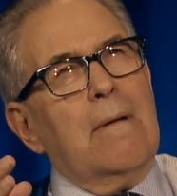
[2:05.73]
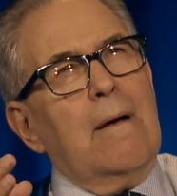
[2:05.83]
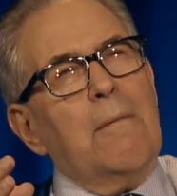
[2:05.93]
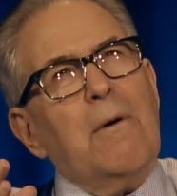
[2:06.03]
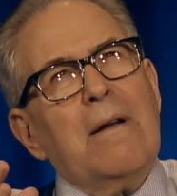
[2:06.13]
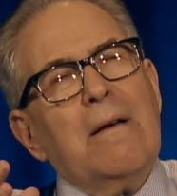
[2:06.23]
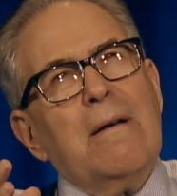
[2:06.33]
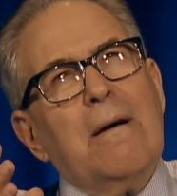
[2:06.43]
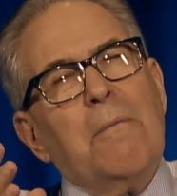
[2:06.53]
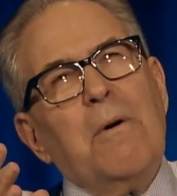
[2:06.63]
I want
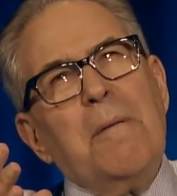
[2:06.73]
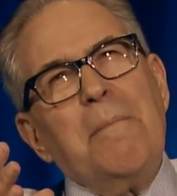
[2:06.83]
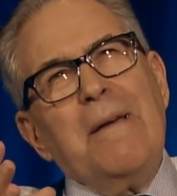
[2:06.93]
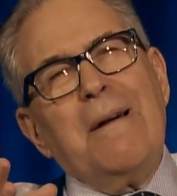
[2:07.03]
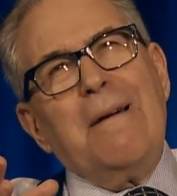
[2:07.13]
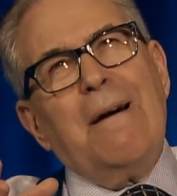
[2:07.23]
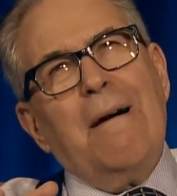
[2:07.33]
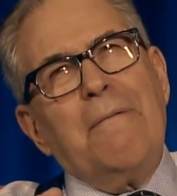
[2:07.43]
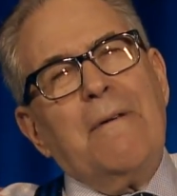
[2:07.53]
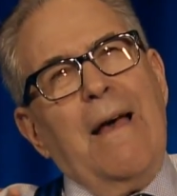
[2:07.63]
to I want to be a
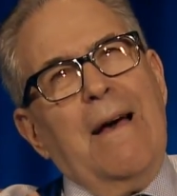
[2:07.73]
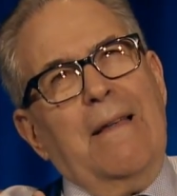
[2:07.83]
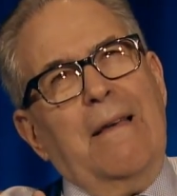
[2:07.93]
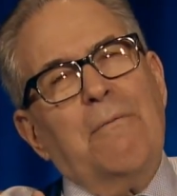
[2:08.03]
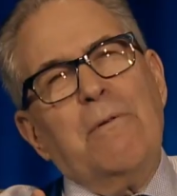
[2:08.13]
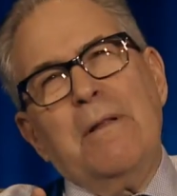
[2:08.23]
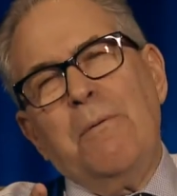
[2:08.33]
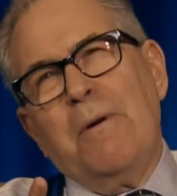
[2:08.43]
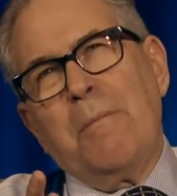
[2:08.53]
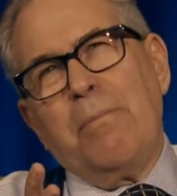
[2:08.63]
golf caddy. I really
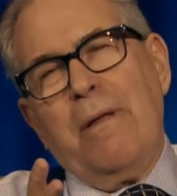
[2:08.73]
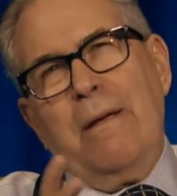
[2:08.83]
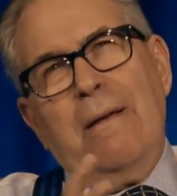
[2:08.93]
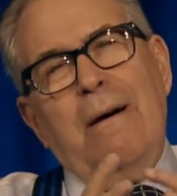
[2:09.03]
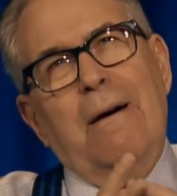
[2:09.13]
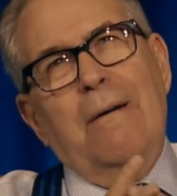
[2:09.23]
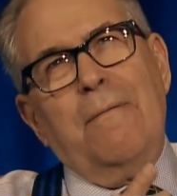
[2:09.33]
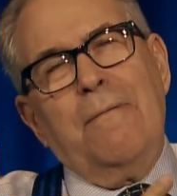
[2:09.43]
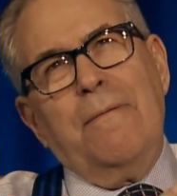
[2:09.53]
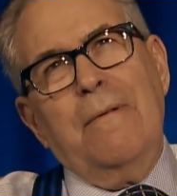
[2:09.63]
want to play
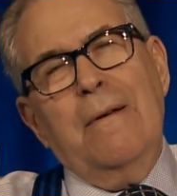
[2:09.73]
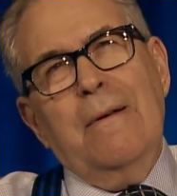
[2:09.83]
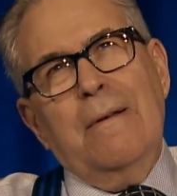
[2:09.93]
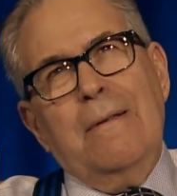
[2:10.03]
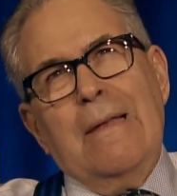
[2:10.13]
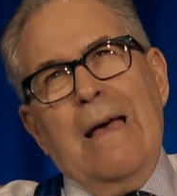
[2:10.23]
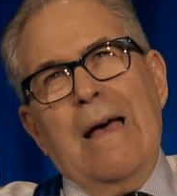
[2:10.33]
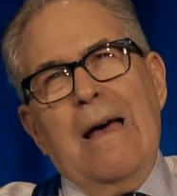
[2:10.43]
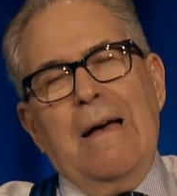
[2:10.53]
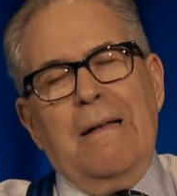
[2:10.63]
golf.
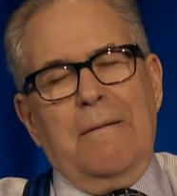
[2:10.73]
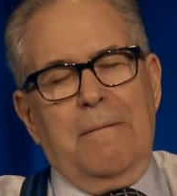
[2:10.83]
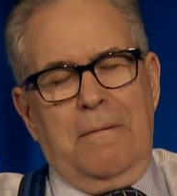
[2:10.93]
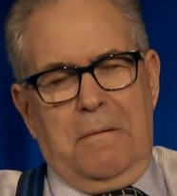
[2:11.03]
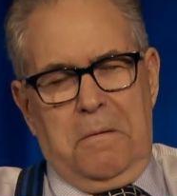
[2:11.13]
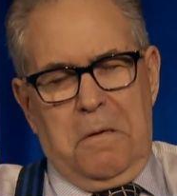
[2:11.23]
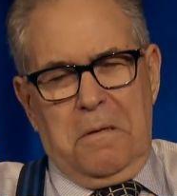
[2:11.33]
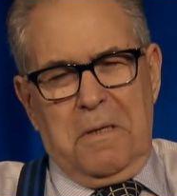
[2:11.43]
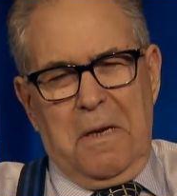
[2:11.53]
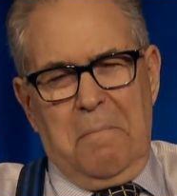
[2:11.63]
Nah, go
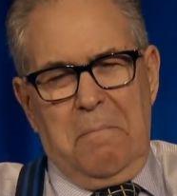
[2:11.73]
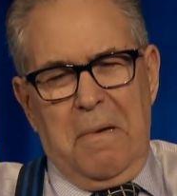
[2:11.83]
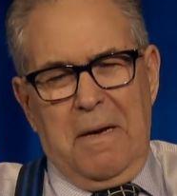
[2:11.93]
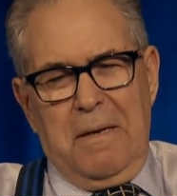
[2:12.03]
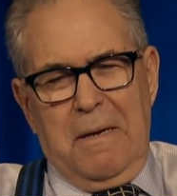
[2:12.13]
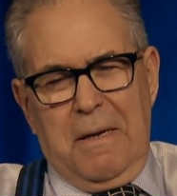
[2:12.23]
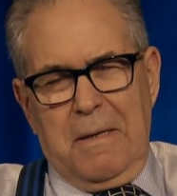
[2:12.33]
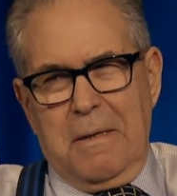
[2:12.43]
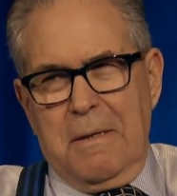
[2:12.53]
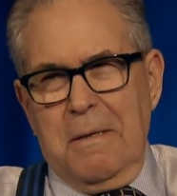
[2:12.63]
to St.
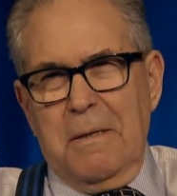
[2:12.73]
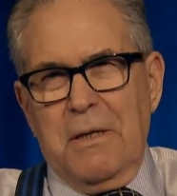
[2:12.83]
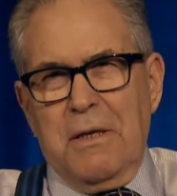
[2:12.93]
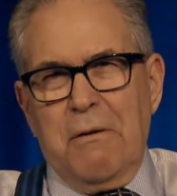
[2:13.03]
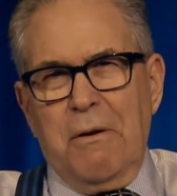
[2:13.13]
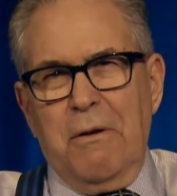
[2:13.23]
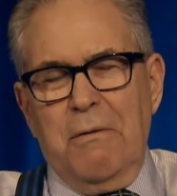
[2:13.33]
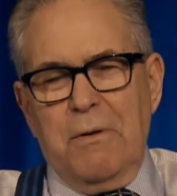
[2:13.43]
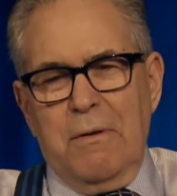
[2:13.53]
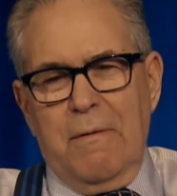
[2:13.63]
Benedict's,
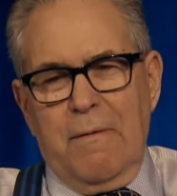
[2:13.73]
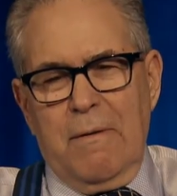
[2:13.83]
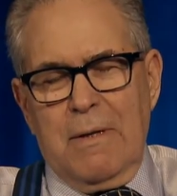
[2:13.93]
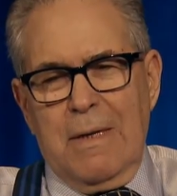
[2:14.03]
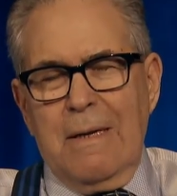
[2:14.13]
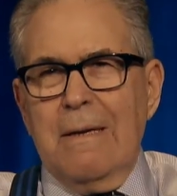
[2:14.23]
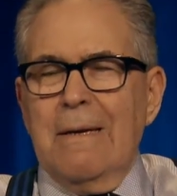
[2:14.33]
Syracuse University.